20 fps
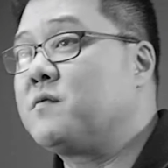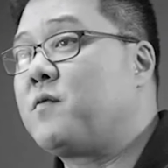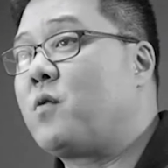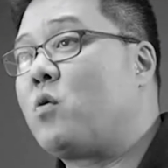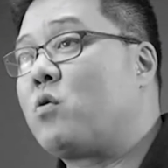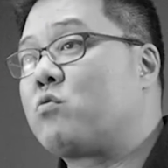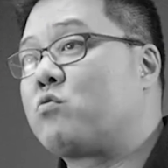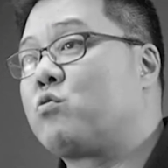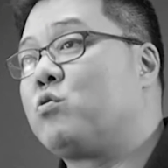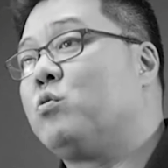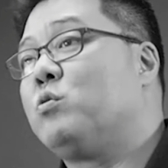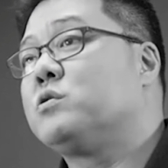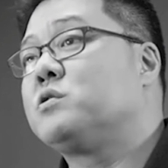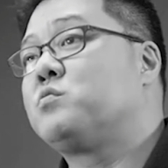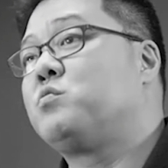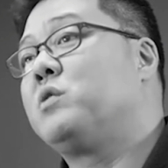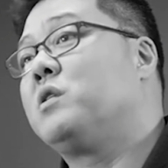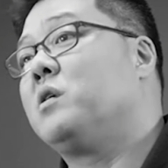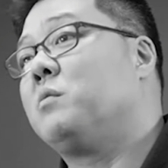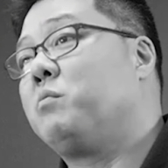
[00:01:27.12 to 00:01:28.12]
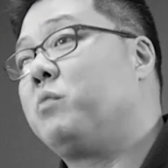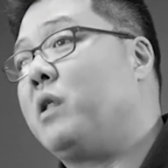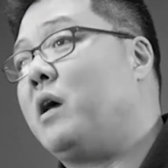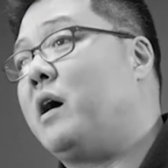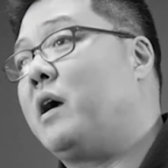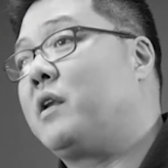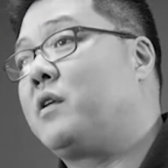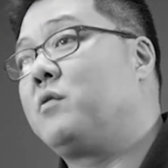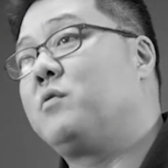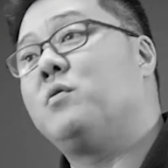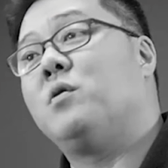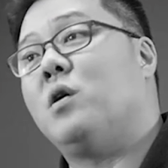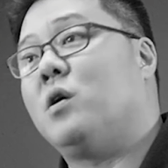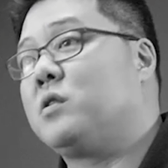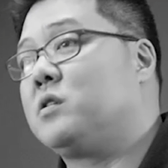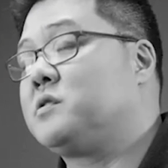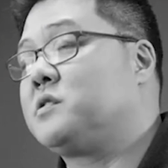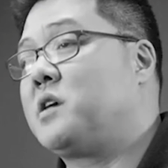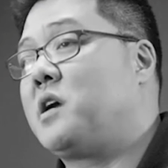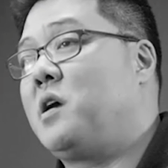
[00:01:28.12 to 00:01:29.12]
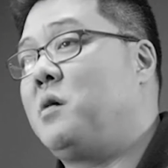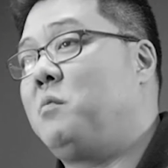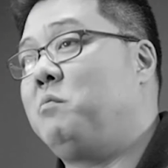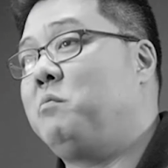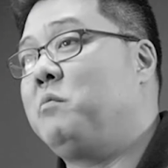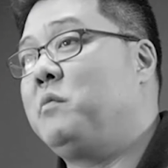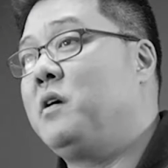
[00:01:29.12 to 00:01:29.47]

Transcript: 4 rules will apply to you all the same.